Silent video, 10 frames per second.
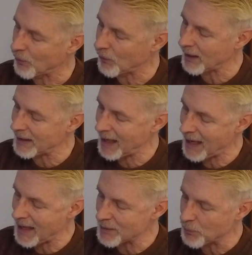all I
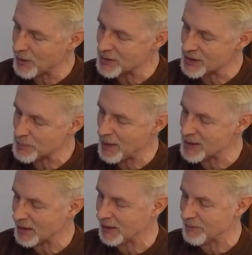had was just
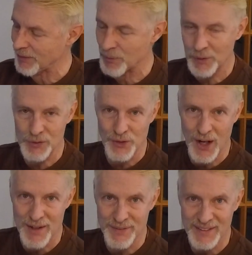basically front-wheel
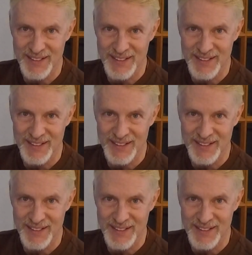drive,